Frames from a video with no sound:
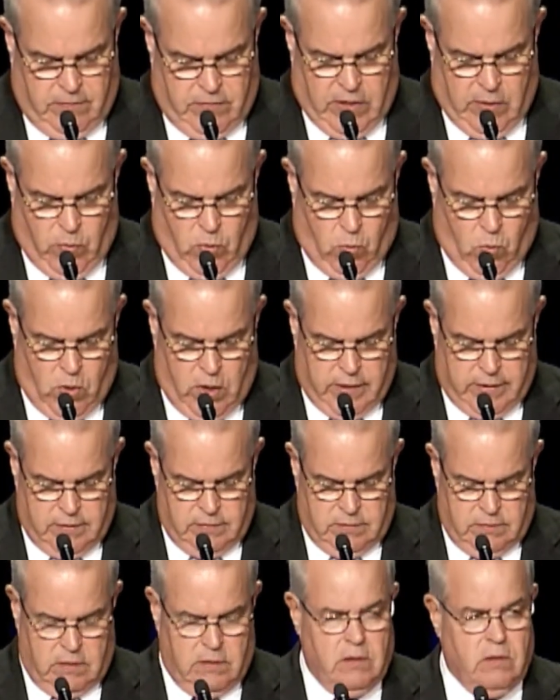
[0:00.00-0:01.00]
Number
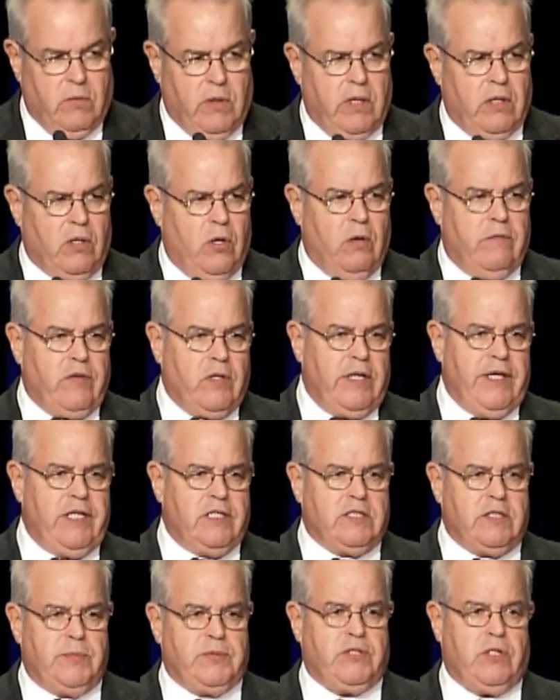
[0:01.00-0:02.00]
one, we're going to go over the
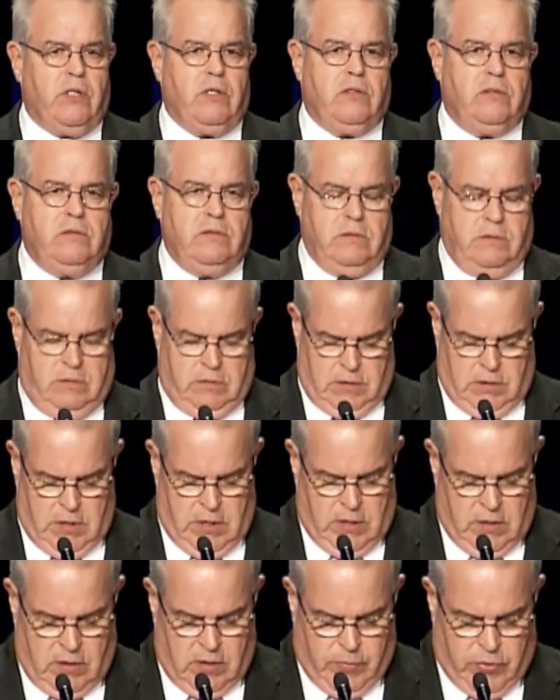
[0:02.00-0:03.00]
leadership circle.
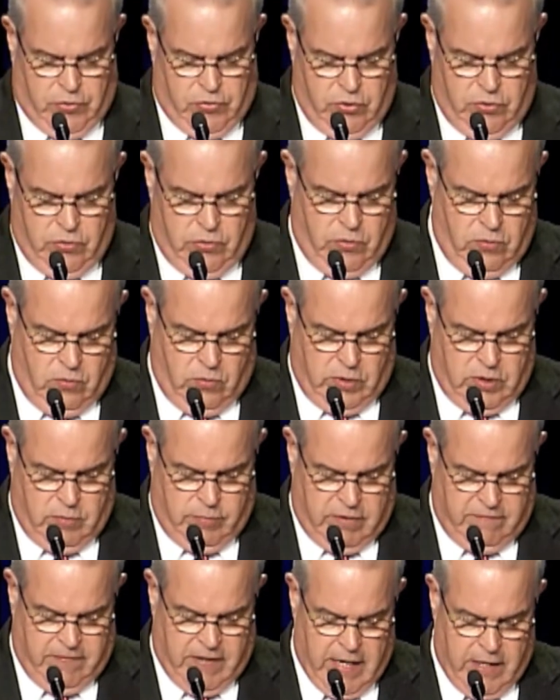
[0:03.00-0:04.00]
Number two, we're going
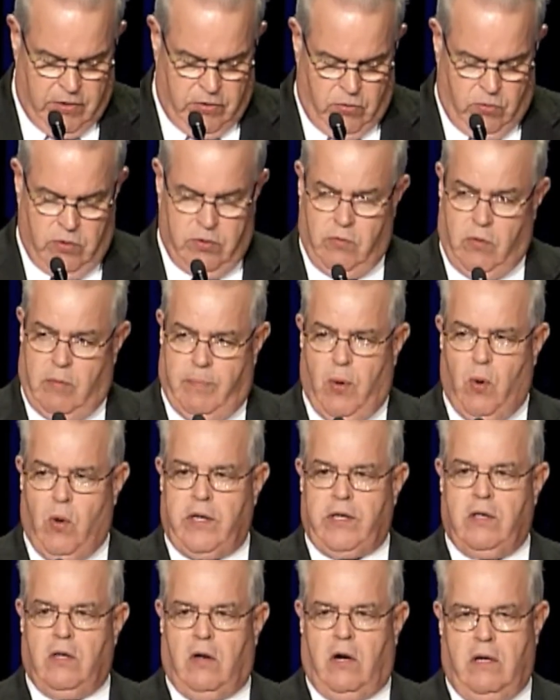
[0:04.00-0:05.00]
to provide you with a
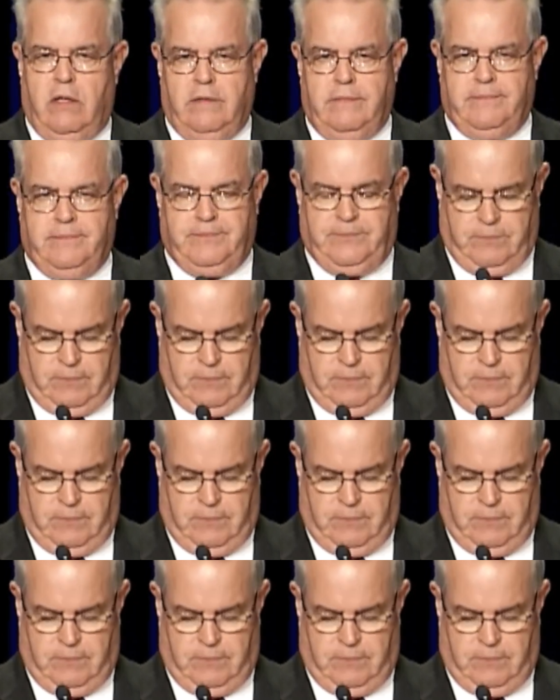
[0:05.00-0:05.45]
report card.